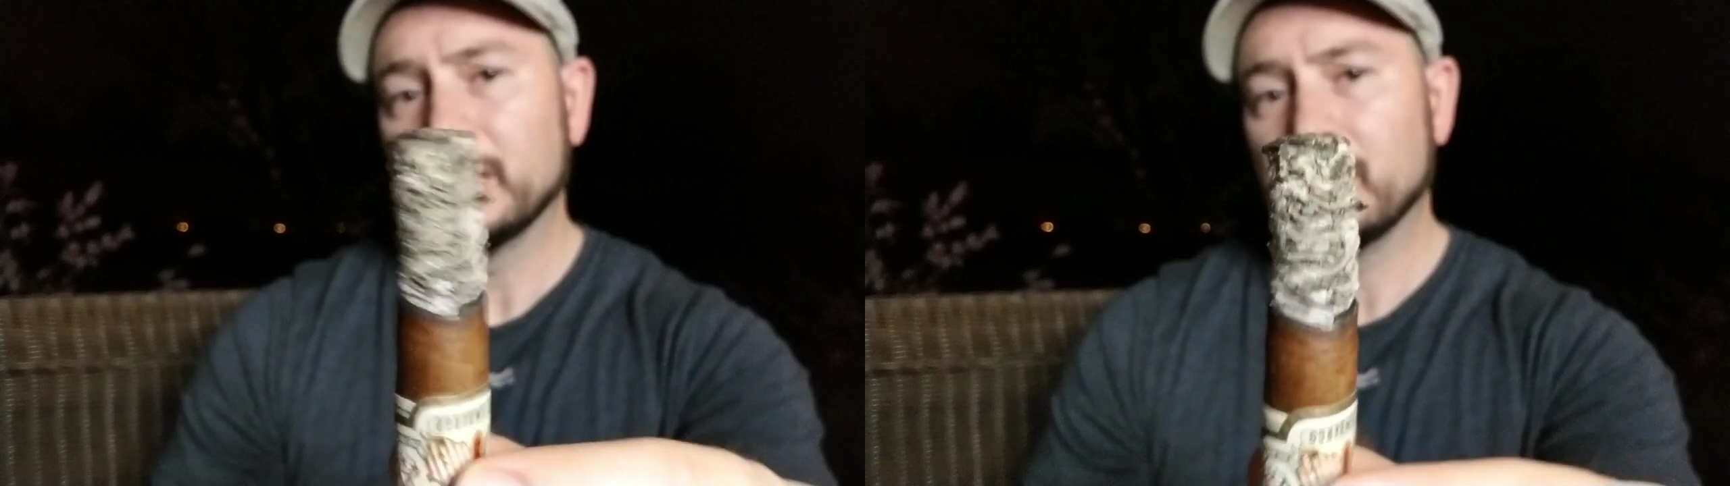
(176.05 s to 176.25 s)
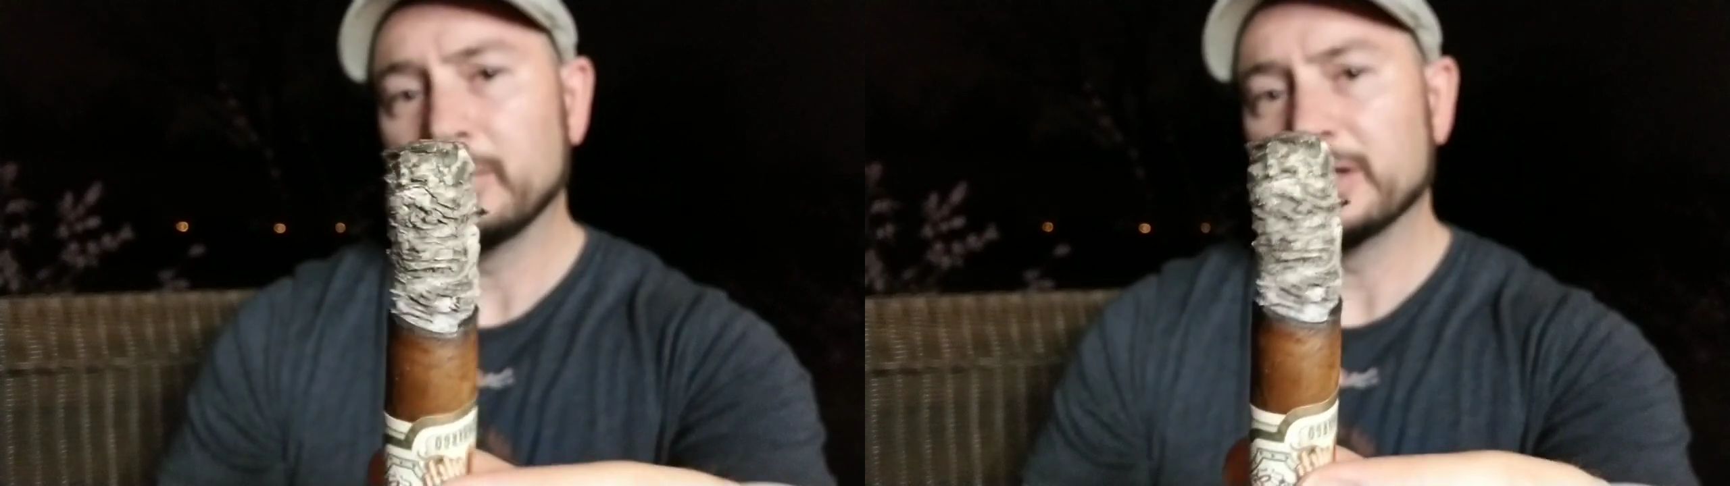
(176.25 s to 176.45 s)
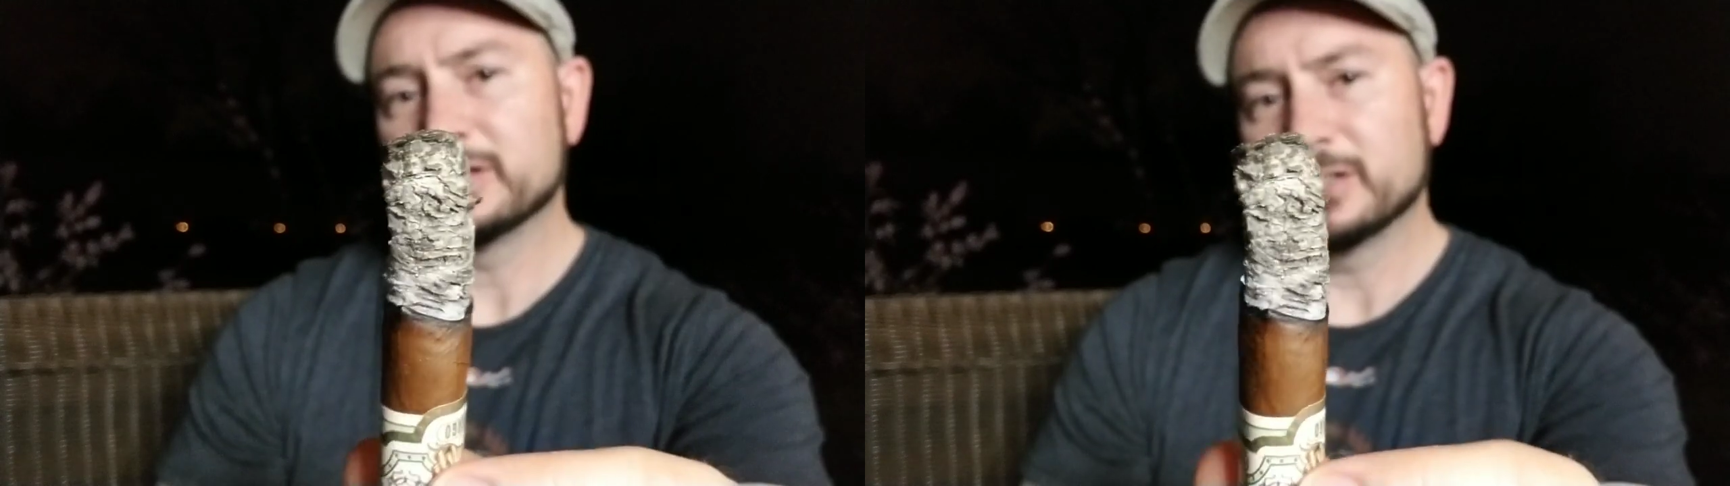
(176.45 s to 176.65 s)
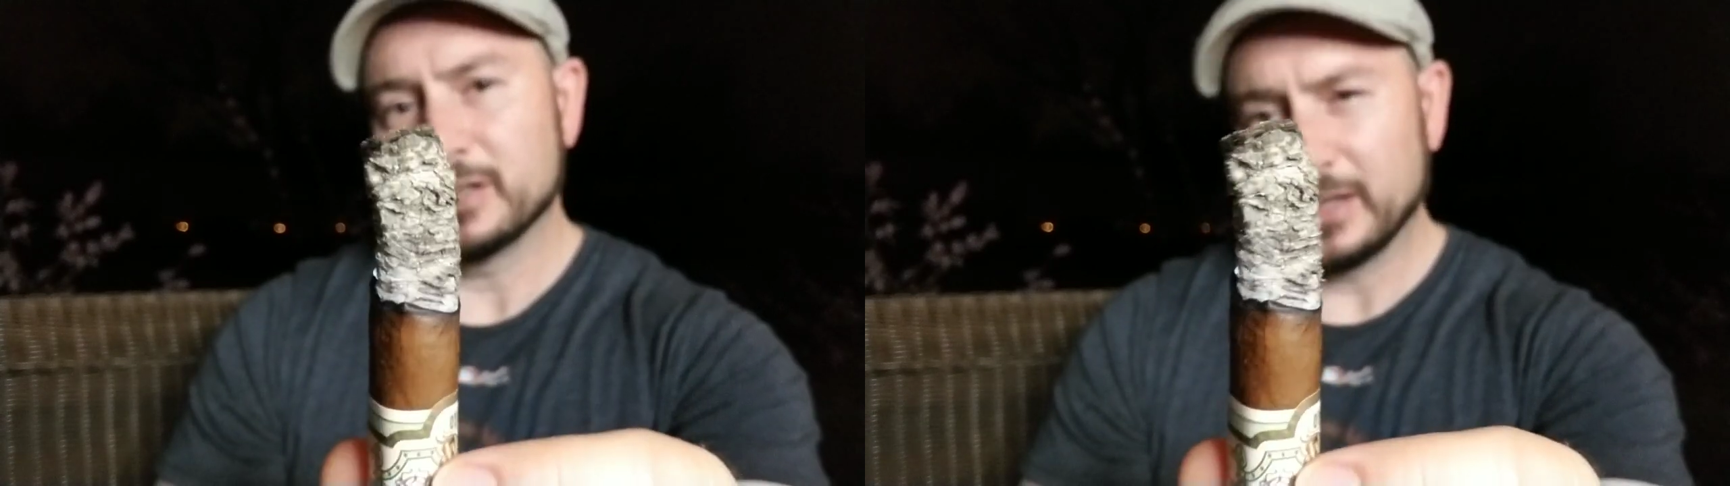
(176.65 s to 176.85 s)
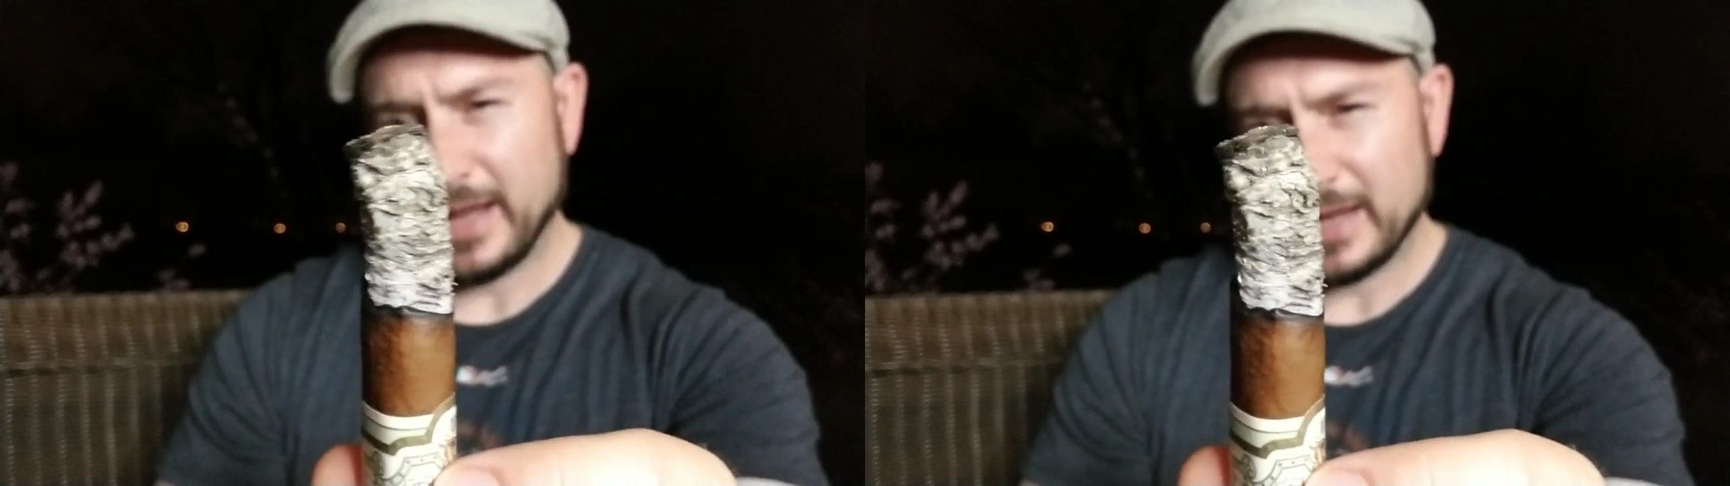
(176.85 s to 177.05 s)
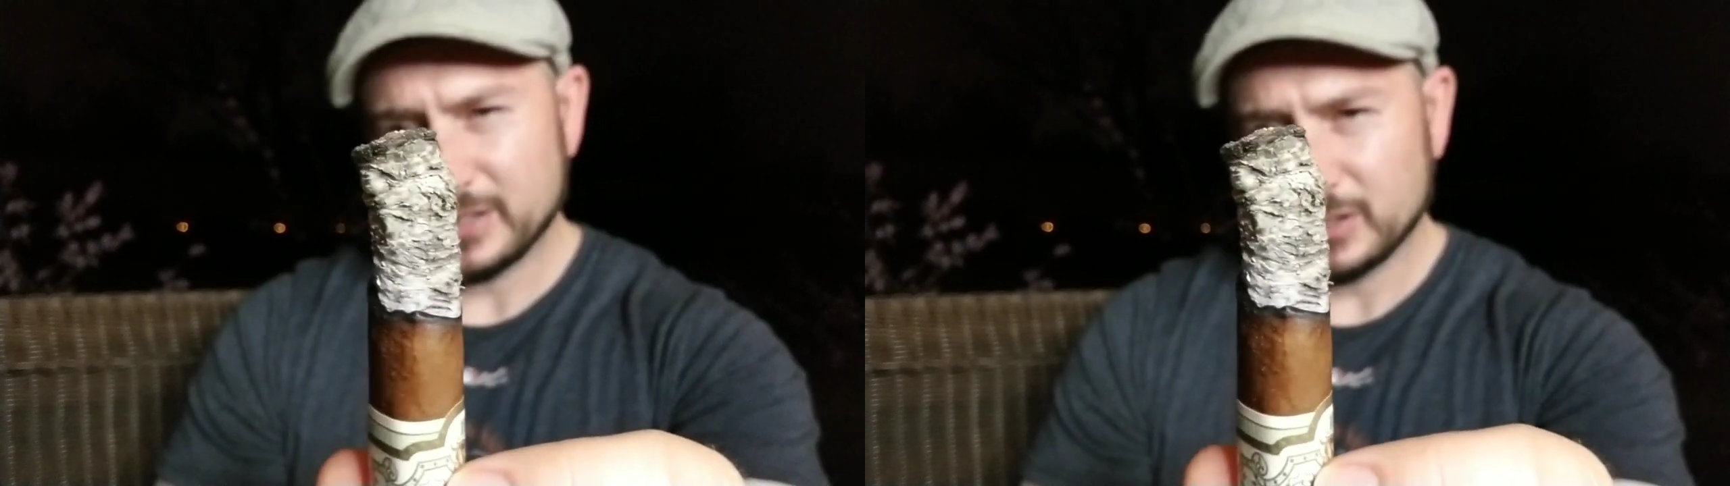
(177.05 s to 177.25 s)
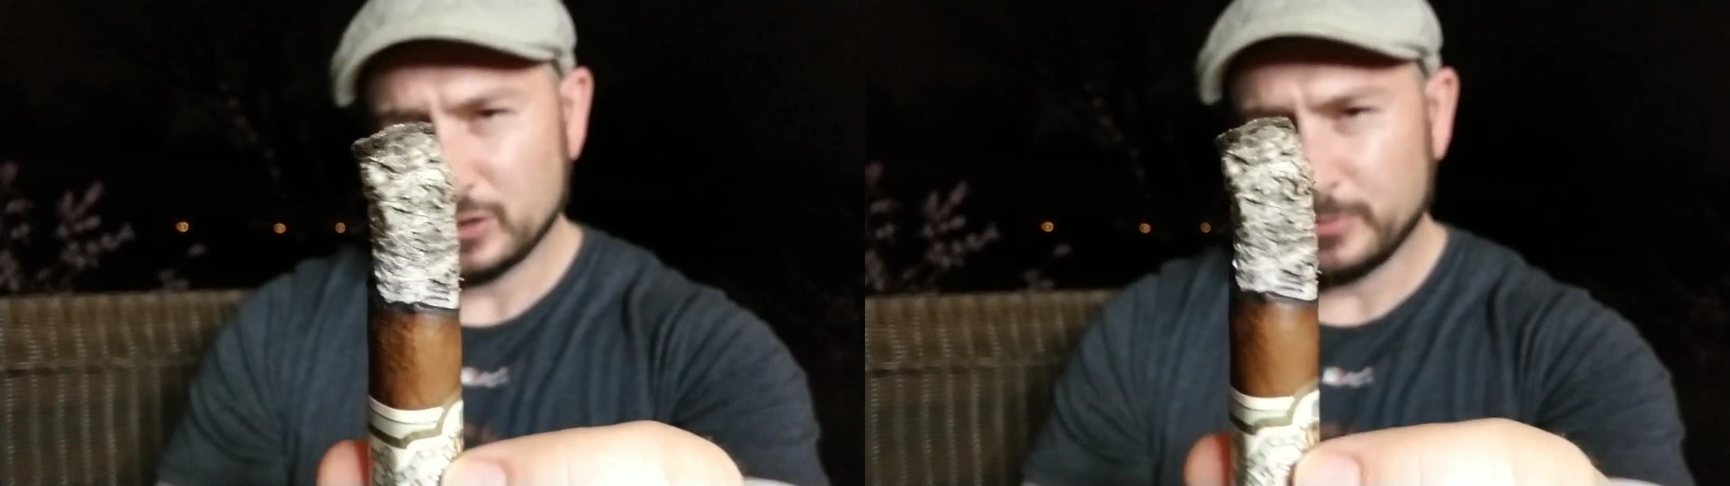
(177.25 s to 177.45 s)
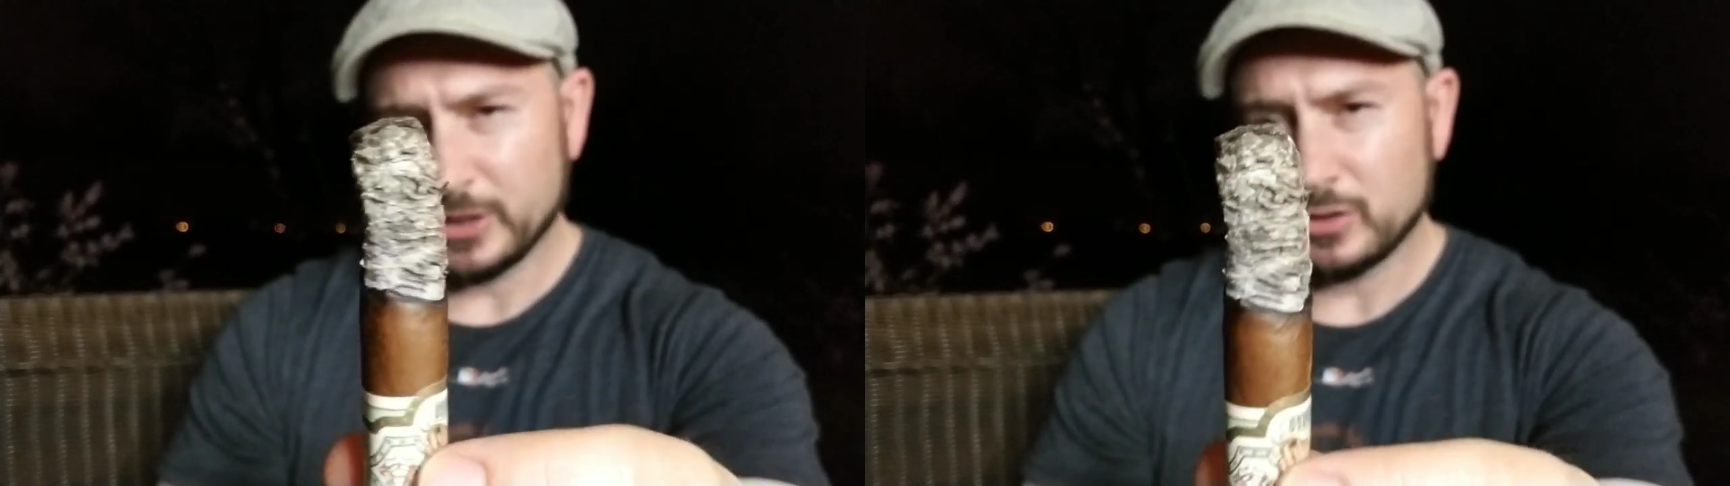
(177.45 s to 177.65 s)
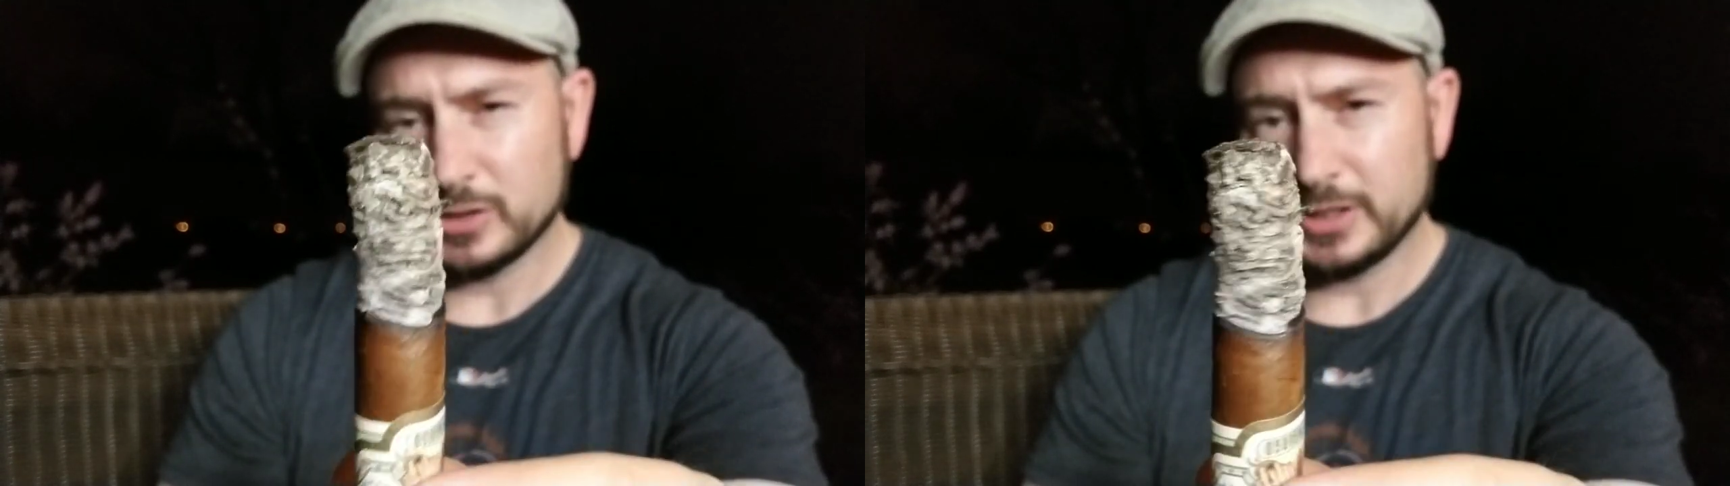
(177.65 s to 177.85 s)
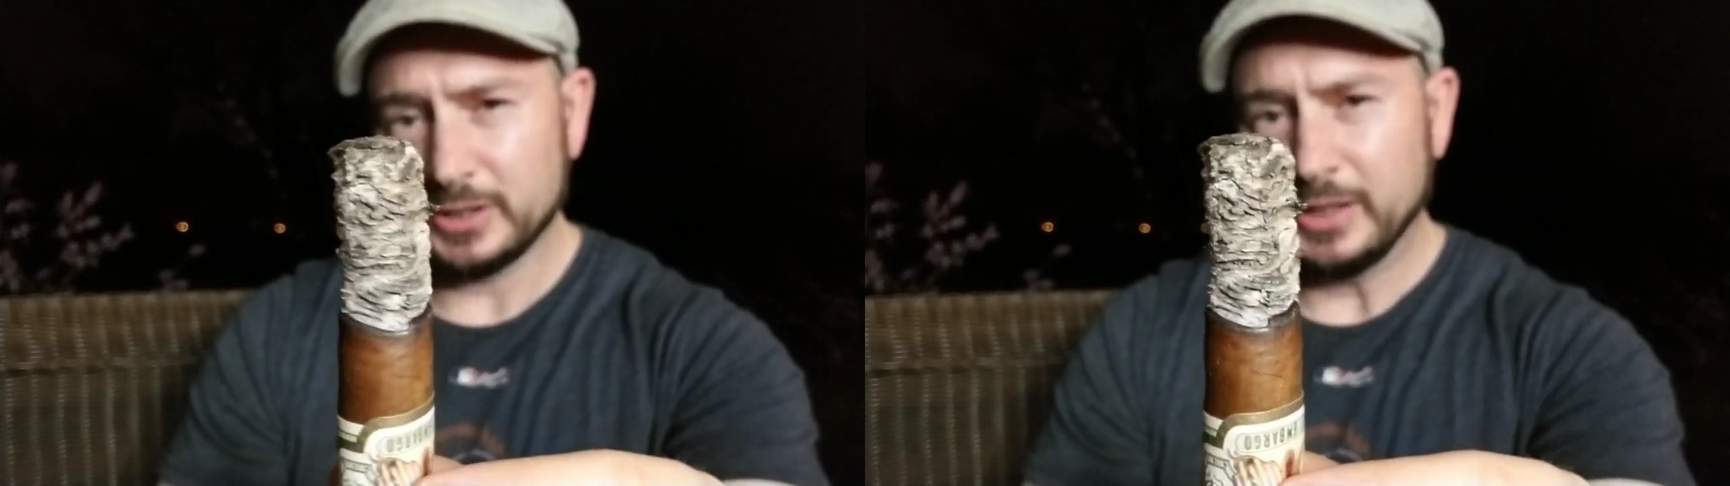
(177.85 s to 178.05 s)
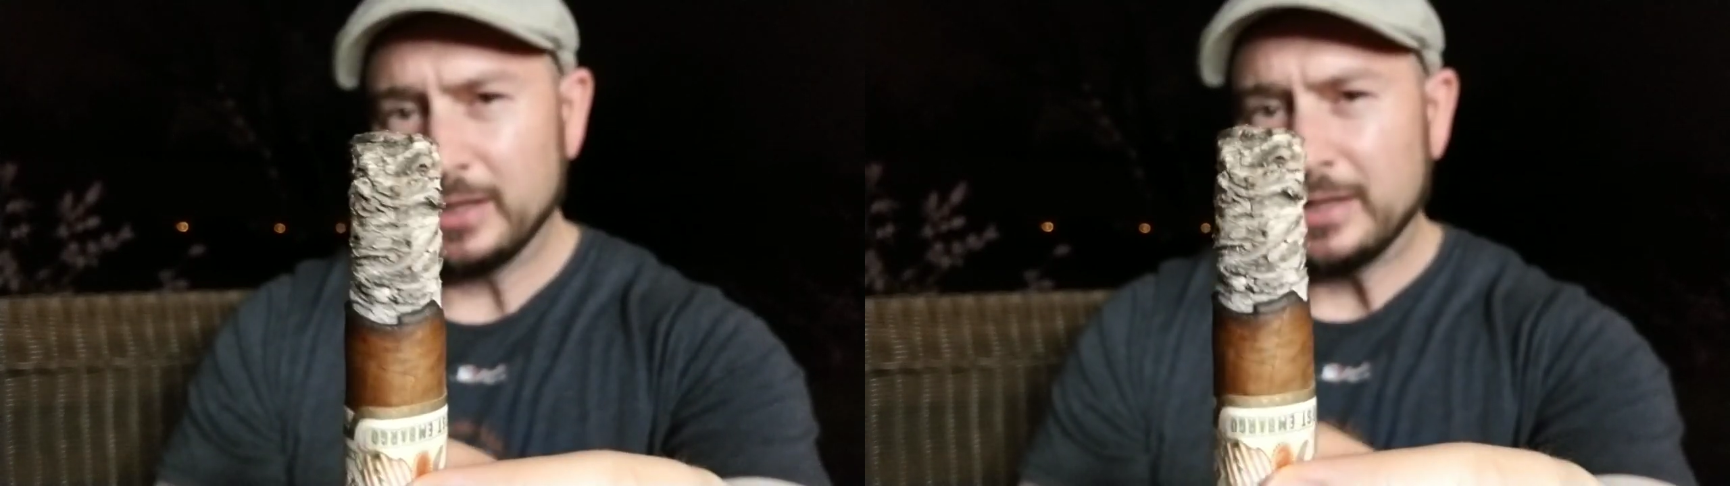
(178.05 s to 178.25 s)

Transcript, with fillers: I mean, the ash is a little bit crooked,